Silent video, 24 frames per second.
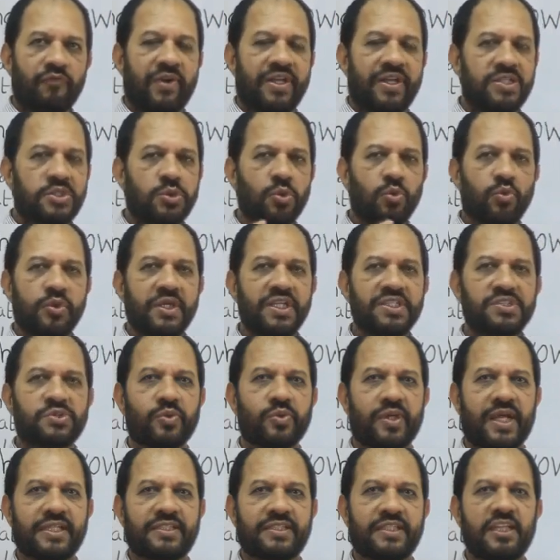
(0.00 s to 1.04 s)
When two E
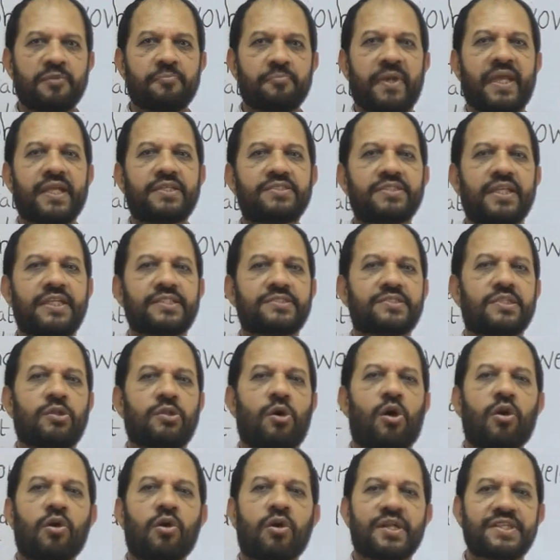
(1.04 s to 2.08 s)
together, it makes its
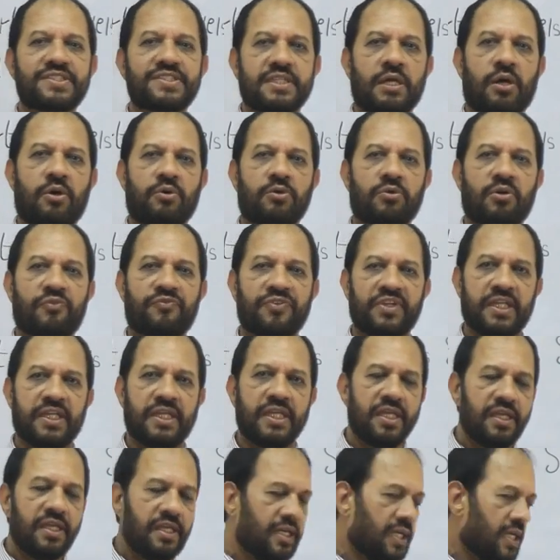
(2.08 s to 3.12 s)
longer sound of
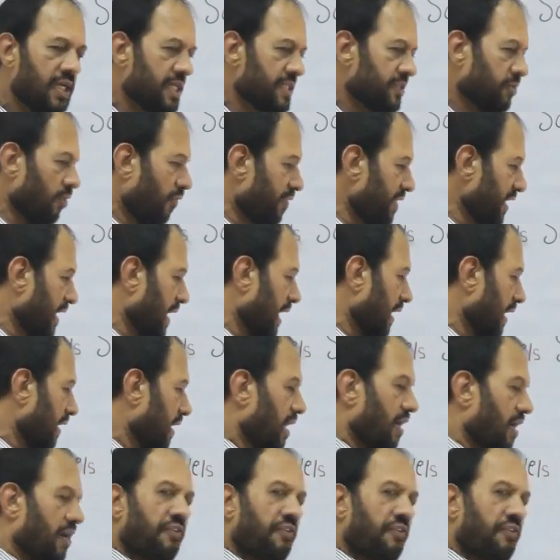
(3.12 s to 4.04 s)
E. So we got